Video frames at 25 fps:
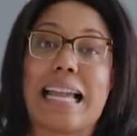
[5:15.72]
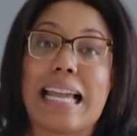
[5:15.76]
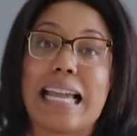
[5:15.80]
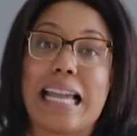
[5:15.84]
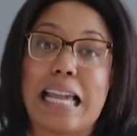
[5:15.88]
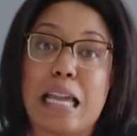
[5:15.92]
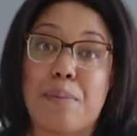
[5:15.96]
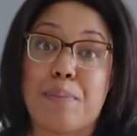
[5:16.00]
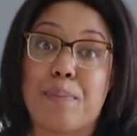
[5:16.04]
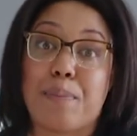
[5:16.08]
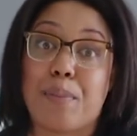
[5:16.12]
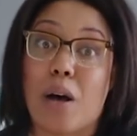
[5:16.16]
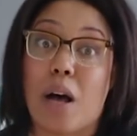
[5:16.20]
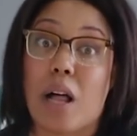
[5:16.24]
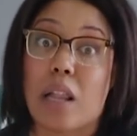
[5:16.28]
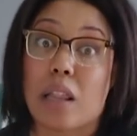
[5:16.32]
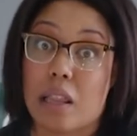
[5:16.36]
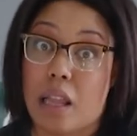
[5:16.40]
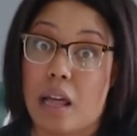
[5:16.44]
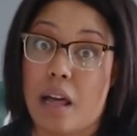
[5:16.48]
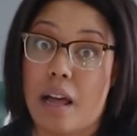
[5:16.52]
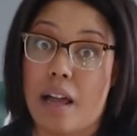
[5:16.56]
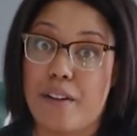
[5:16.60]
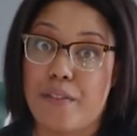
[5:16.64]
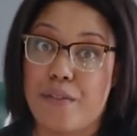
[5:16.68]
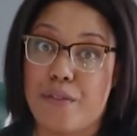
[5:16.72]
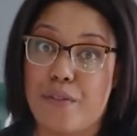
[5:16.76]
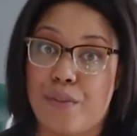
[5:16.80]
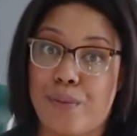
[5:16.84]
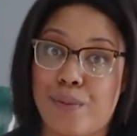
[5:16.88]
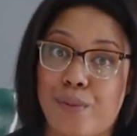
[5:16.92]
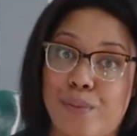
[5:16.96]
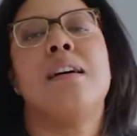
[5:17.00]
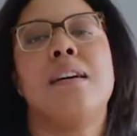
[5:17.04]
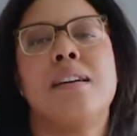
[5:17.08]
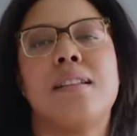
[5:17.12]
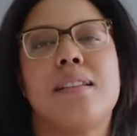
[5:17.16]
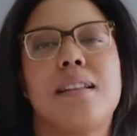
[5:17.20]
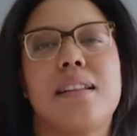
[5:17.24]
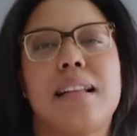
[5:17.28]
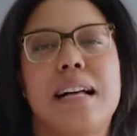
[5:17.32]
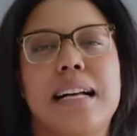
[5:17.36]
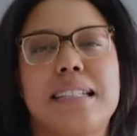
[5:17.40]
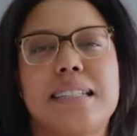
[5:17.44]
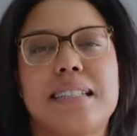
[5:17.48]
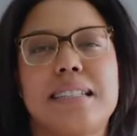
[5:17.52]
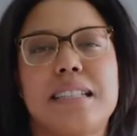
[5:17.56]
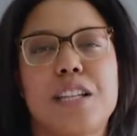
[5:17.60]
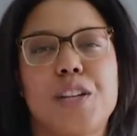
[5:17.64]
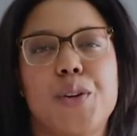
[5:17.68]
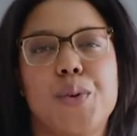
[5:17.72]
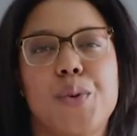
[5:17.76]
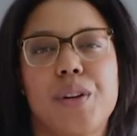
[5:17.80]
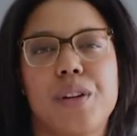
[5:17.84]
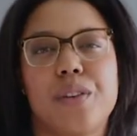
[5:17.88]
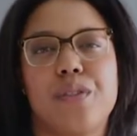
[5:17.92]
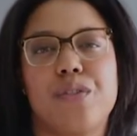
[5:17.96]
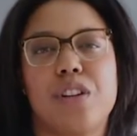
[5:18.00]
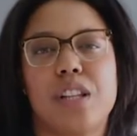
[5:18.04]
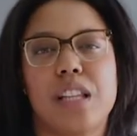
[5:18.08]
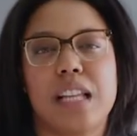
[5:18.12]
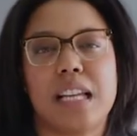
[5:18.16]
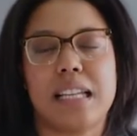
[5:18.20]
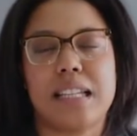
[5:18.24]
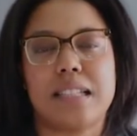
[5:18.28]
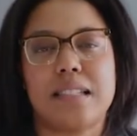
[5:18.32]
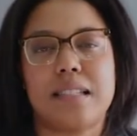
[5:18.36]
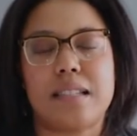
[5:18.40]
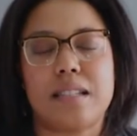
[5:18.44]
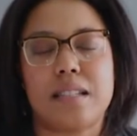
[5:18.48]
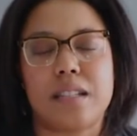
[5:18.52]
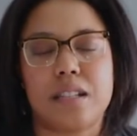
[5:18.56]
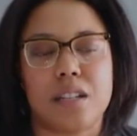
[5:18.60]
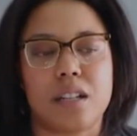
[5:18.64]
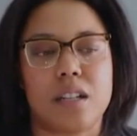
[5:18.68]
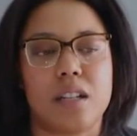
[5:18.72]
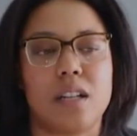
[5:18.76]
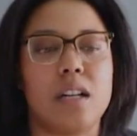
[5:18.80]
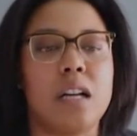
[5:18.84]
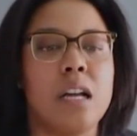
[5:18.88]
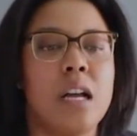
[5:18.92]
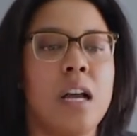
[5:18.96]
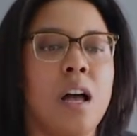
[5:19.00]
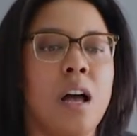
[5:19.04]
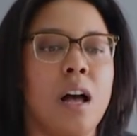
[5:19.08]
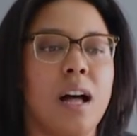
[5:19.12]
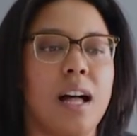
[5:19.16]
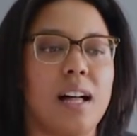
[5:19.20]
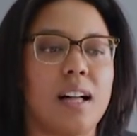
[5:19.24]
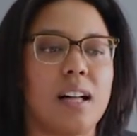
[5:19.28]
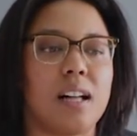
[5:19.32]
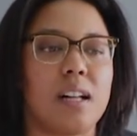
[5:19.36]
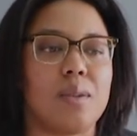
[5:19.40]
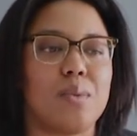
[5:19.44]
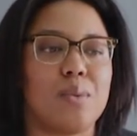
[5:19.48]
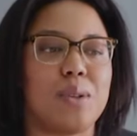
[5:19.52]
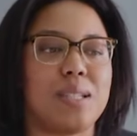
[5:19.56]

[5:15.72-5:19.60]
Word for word: keep alive. The last thing you want to really consider uh,